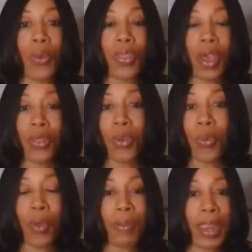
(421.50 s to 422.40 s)
other
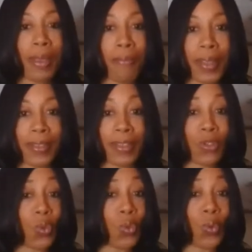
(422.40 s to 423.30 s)
women in business
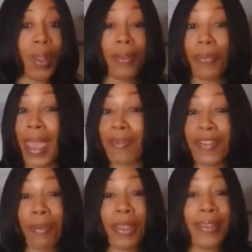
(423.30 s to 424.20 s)
who have some of
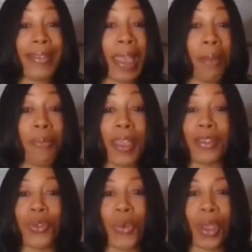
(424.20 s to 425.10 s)
the same things
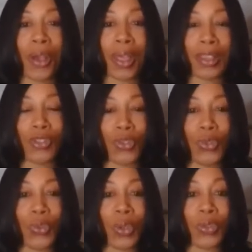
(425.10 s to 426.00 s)
going on as you do
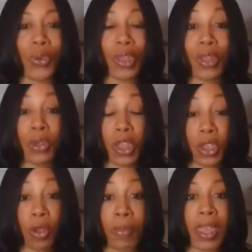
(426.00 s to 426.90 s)
and you hear, hear
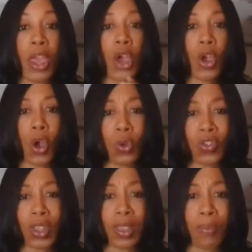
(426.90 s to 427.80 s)
me coaching
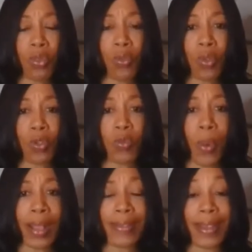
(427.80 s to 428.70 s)
them through those
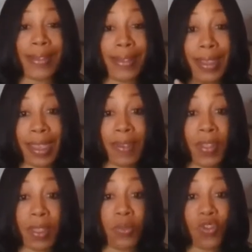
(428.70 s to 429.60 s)
processes and giving them
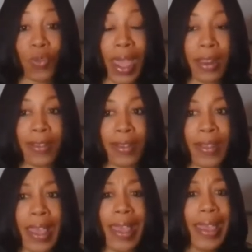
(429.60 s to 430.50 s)
strategies
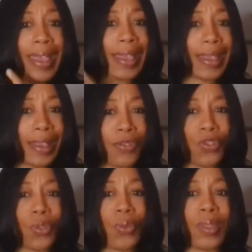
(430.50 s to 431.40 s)
it gives you
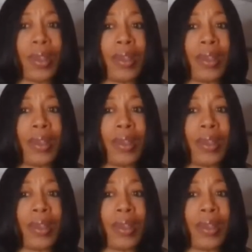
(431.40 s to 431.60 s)
the